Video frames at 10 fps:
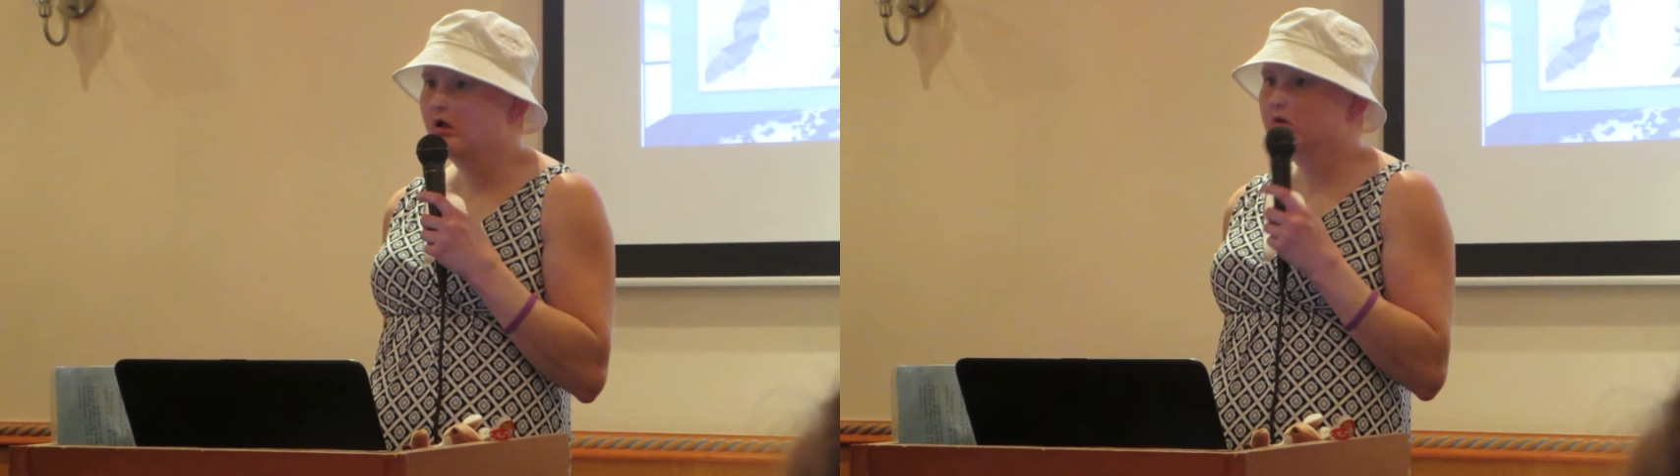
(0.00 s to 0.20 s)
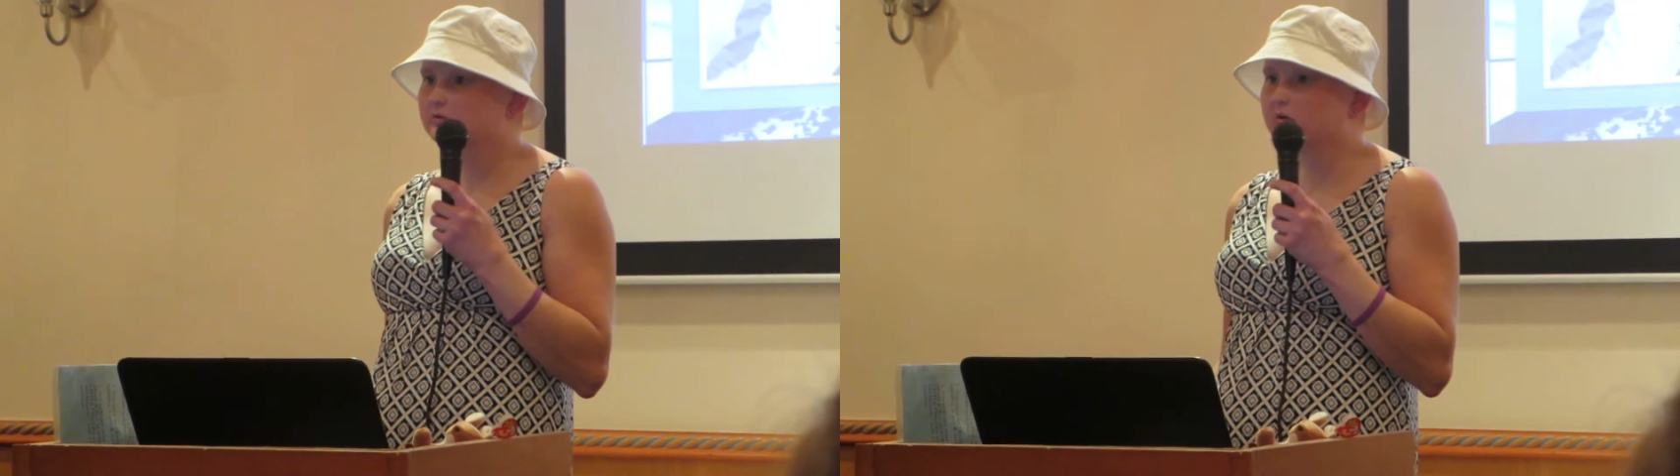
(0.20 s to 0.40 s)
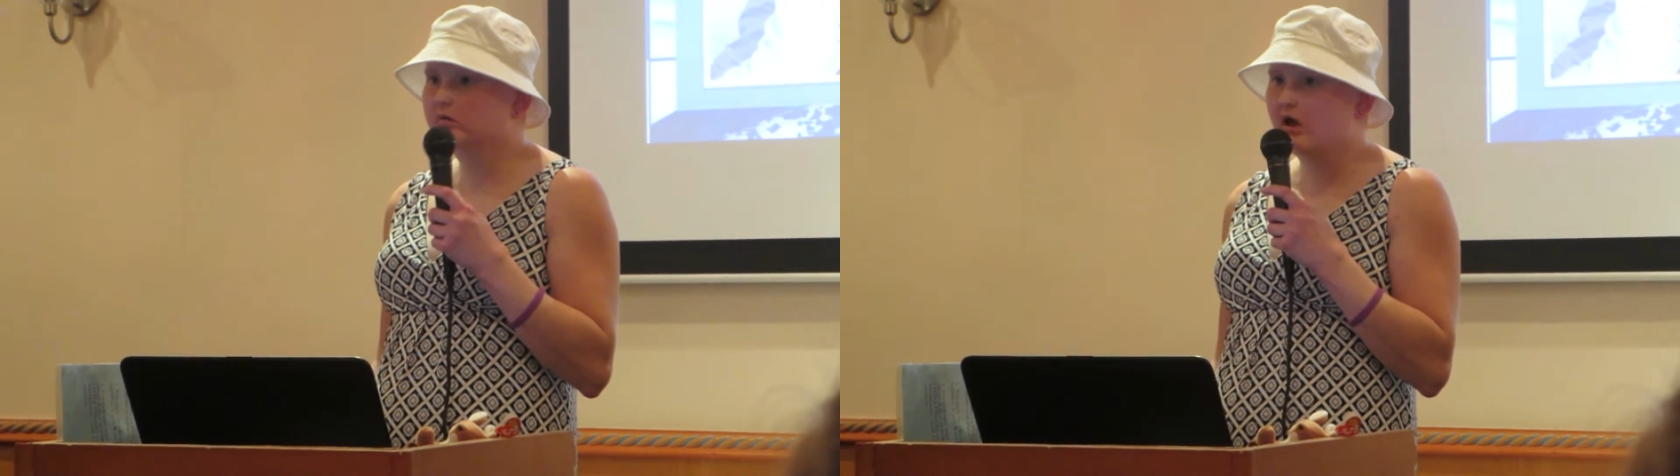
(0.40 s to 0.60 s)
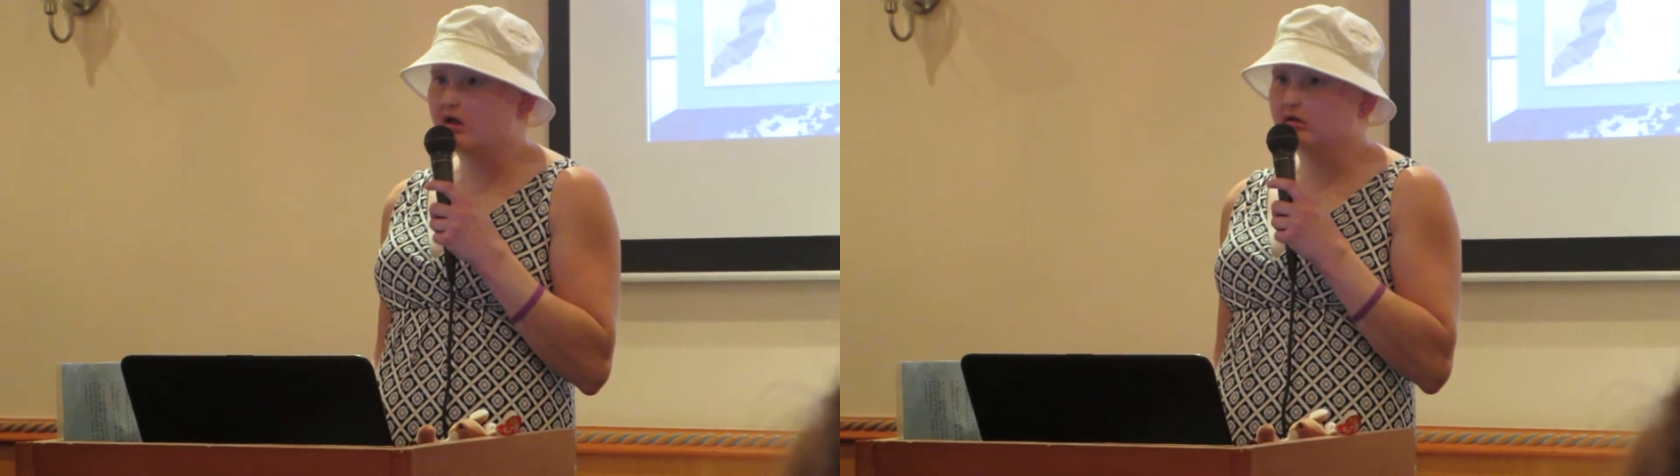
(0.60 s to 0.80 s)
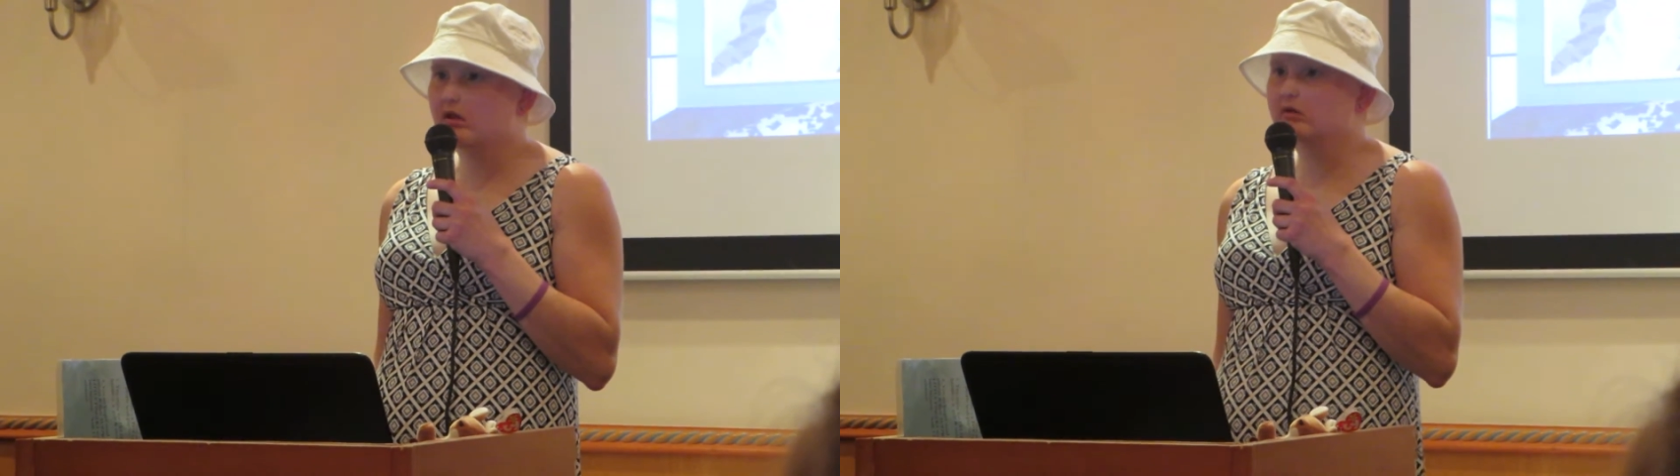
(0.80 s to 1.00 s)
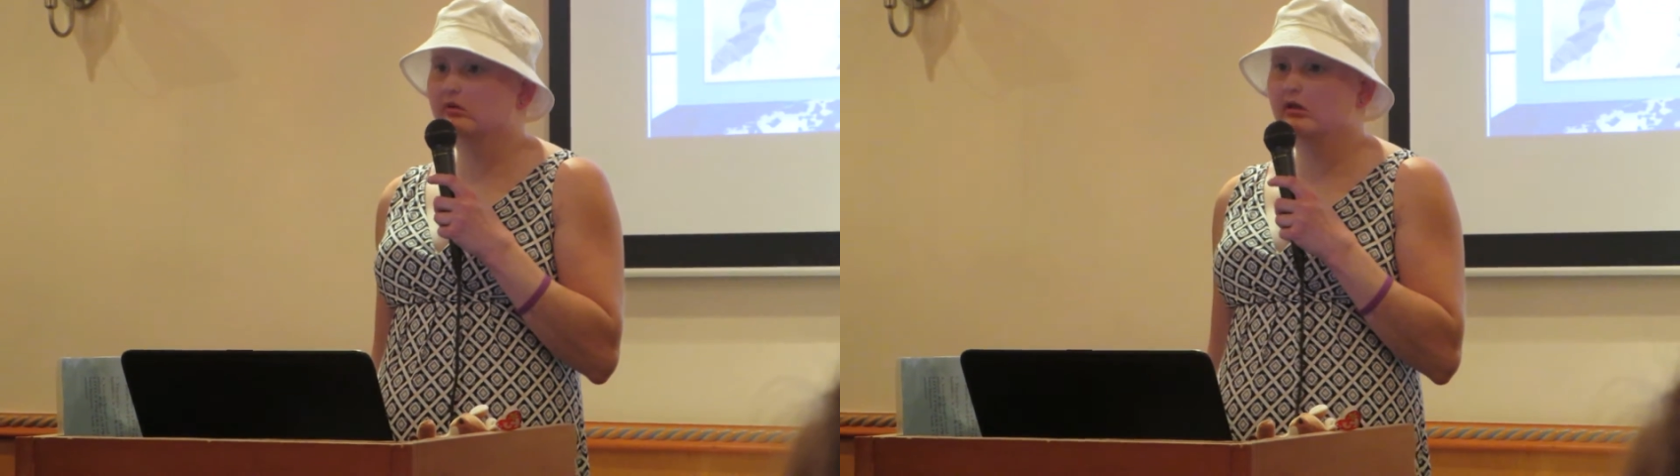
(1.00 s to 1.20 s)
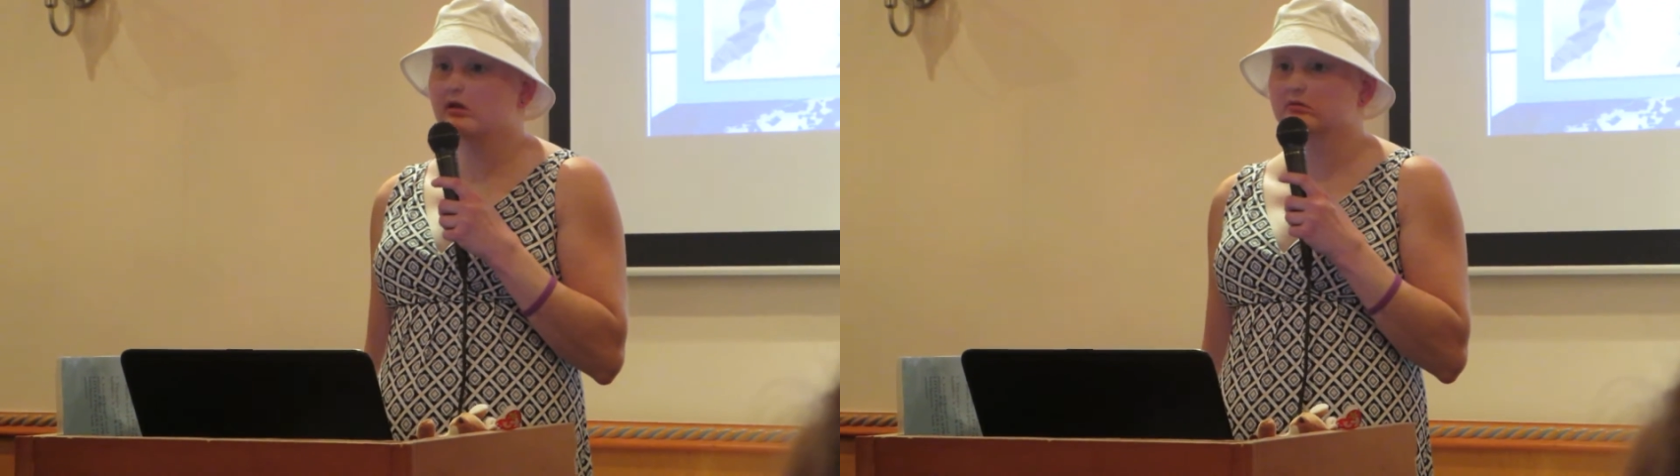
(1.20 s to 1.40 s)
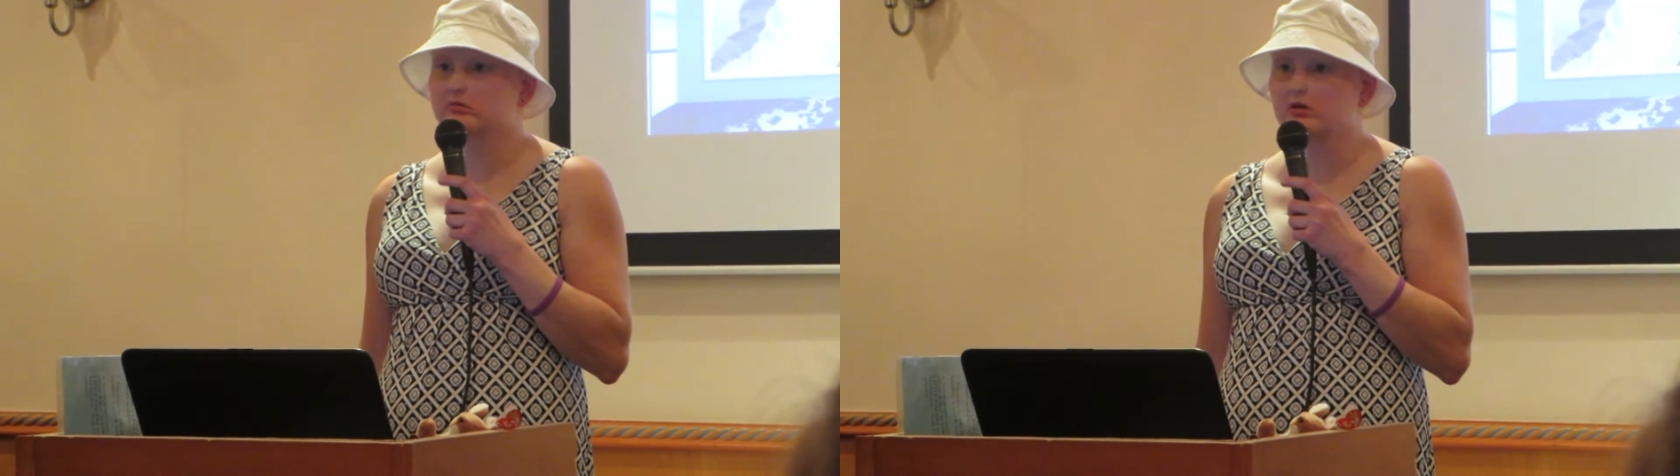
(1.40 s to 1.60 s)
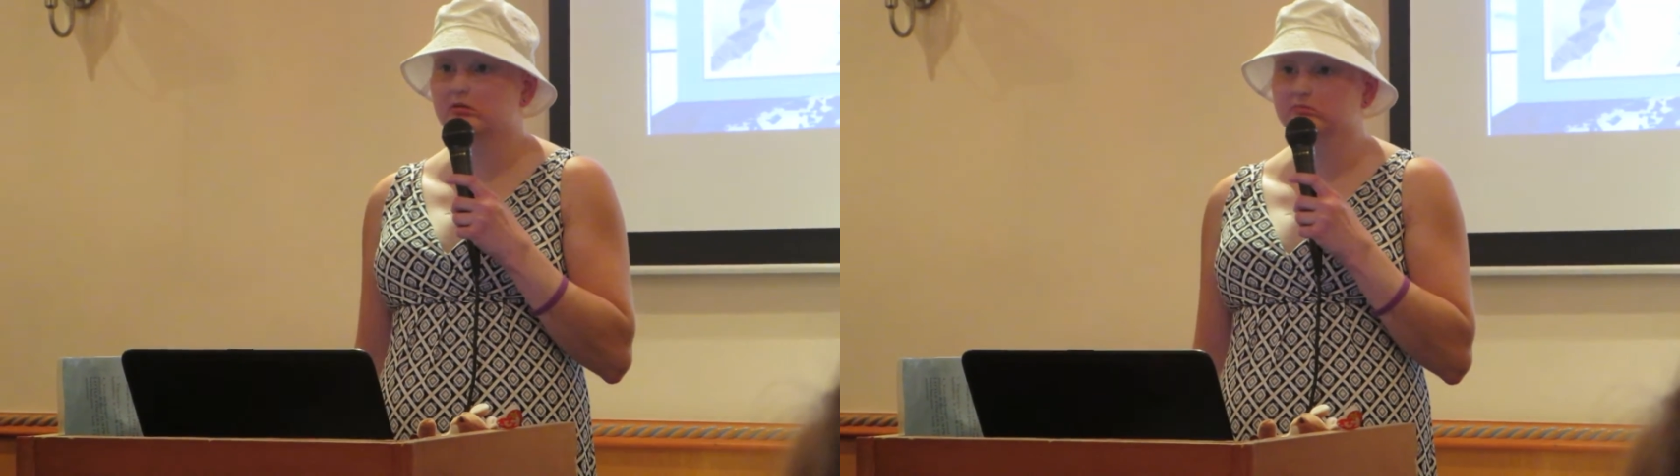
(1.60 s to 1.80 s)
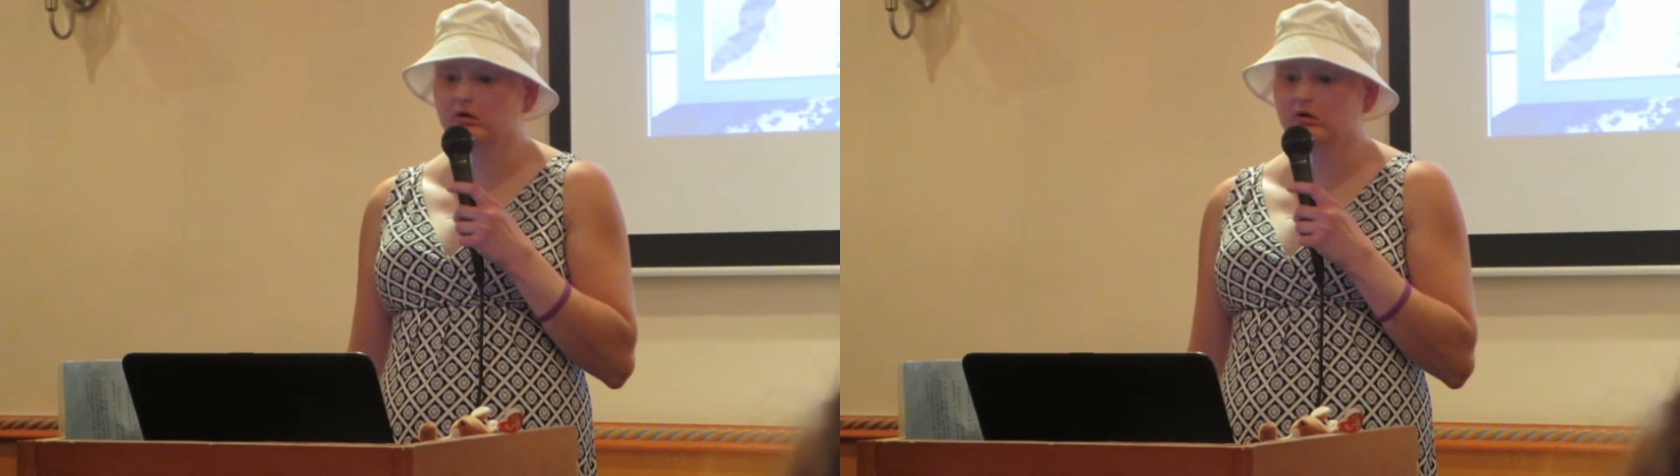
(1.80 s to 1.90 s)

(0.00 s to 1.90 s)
So again, that really illustrates the